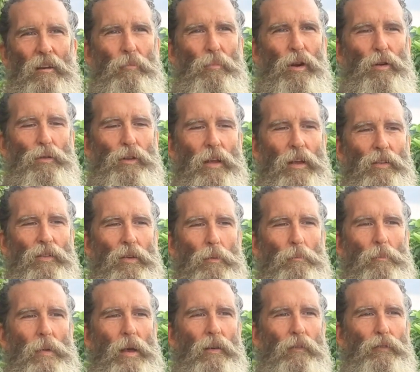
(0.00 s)
Protein's a
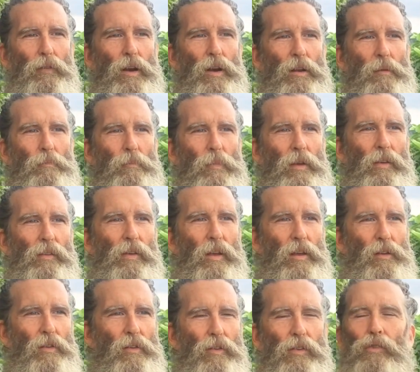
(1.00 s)
very
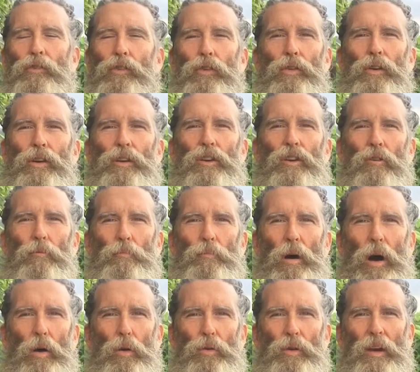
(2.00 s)
misunderstood
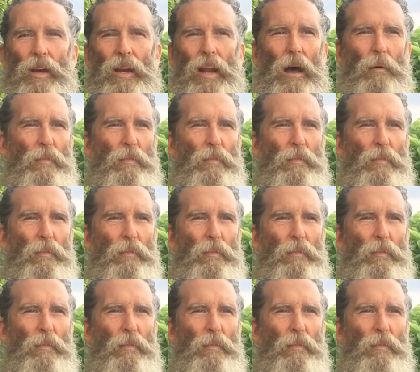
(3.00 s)
component.